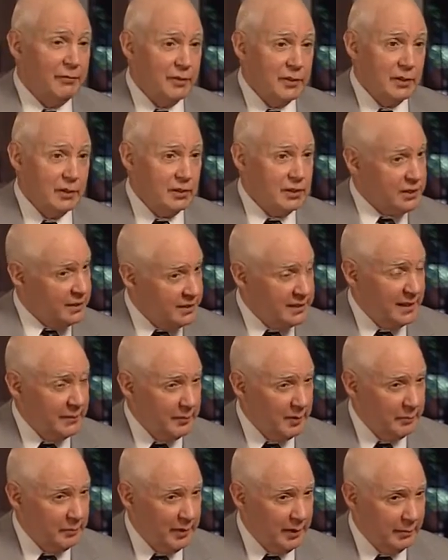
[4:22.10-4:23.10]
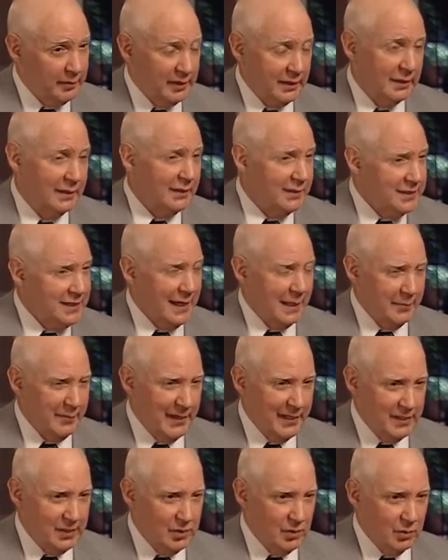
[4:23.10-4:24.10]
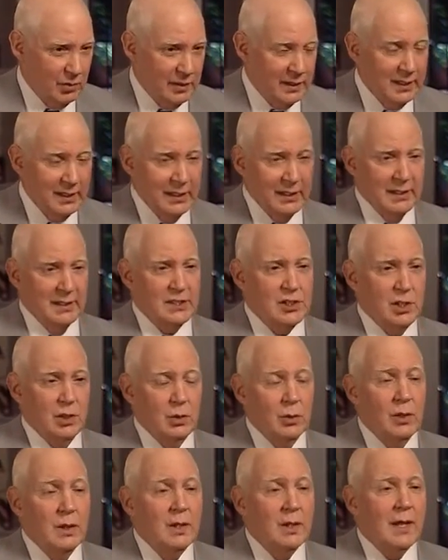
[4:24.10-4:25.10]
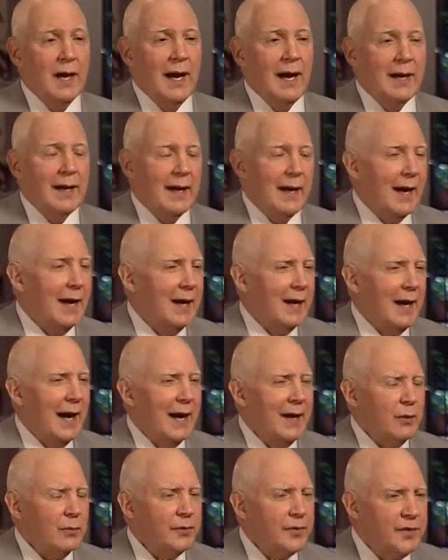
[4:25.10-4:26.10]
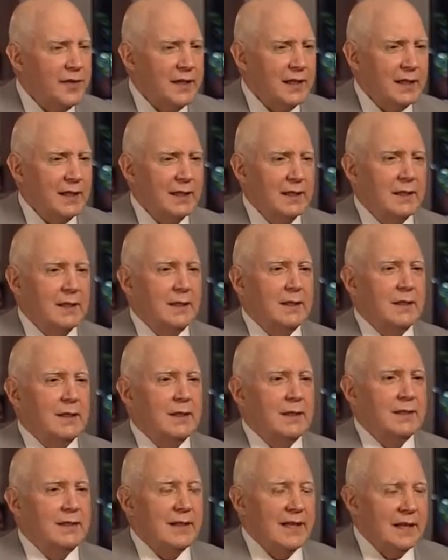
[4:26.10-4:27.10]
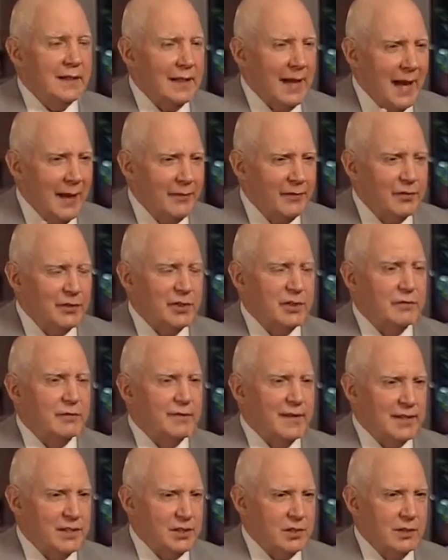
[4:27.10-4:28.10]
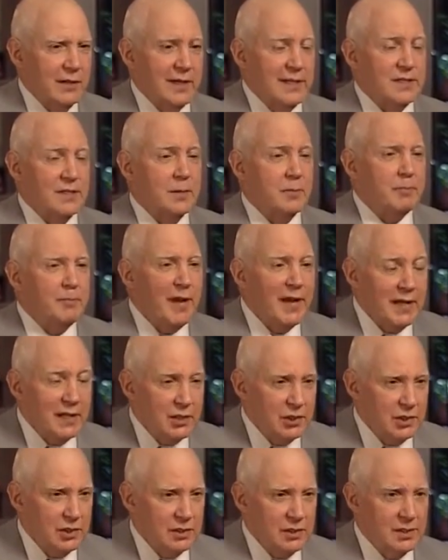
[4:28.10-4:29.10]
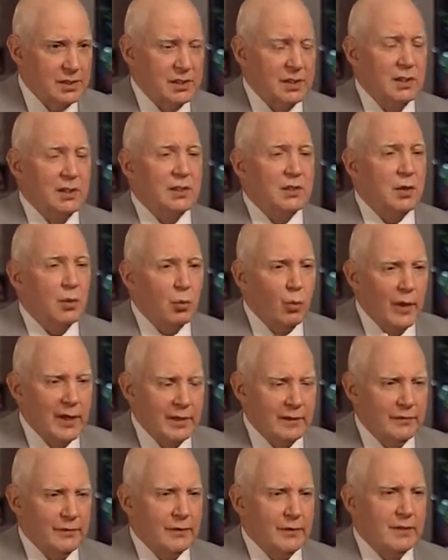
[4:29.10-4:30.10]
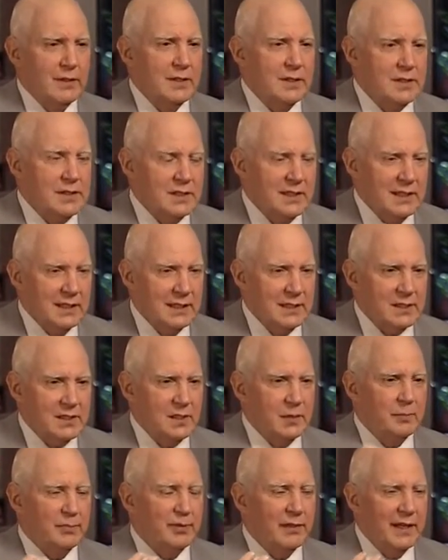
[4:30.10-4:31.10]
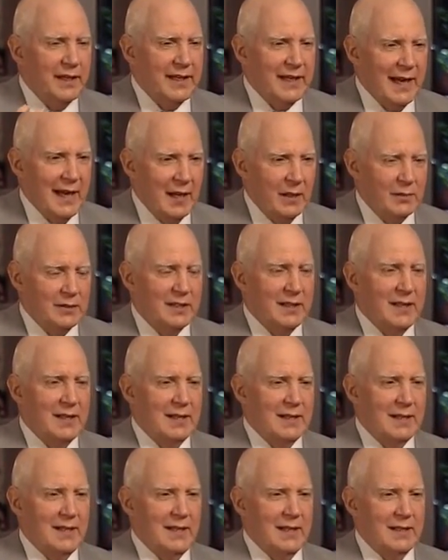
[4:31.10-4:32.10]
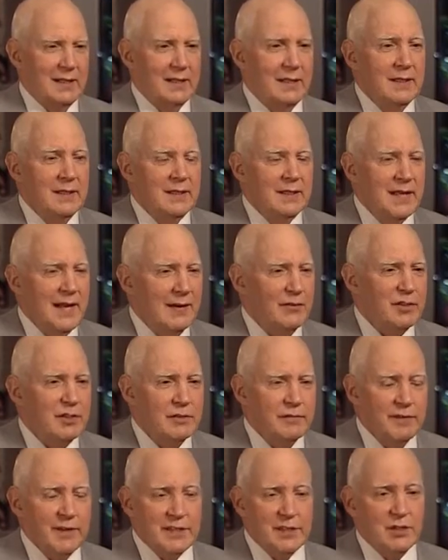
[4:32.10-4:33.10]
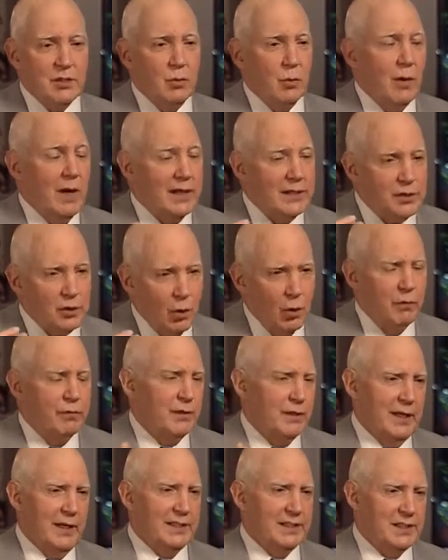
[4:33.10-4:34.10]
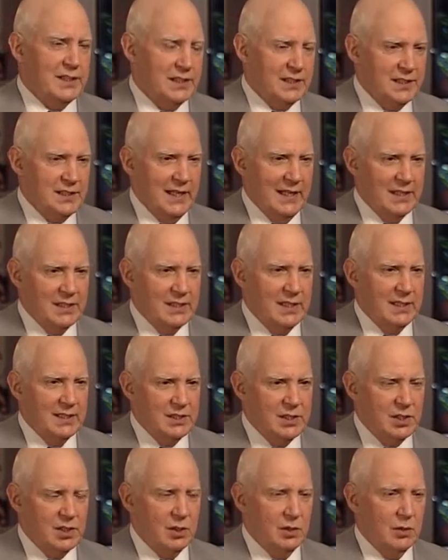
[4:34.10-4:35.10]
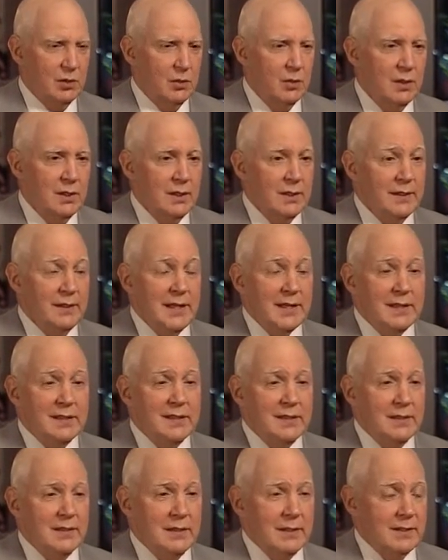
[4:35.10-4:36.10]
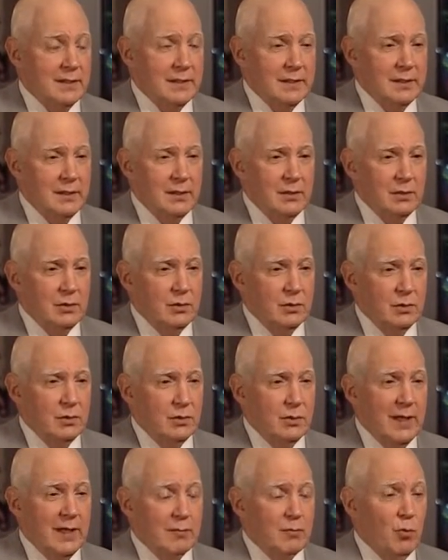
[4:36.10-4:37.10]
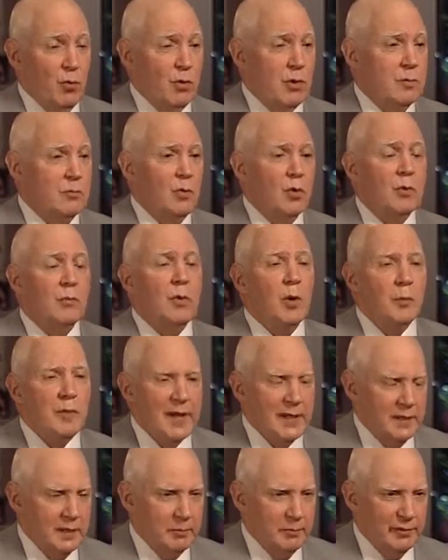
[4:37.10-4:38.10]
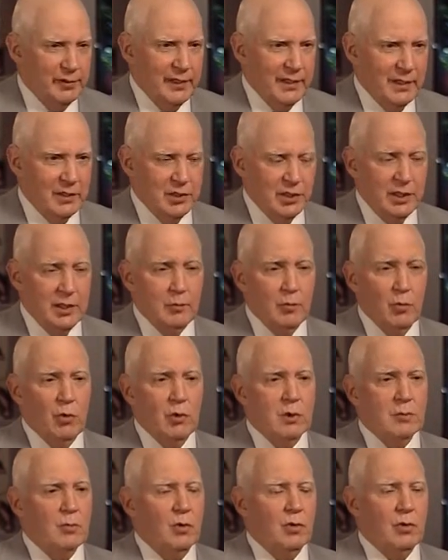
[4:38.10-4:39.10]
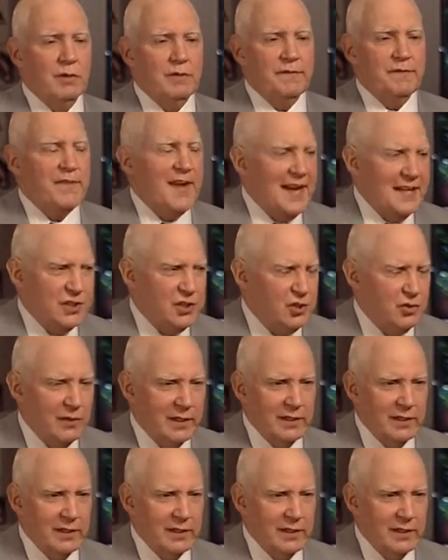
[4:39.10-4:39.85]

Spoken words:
every year since they've been public. It's not a bad story. So I don't think the average investor has the patience to wait for these things to play out, and the average investor wants overnight success, and so you get more and more momentum players, you get more and more fast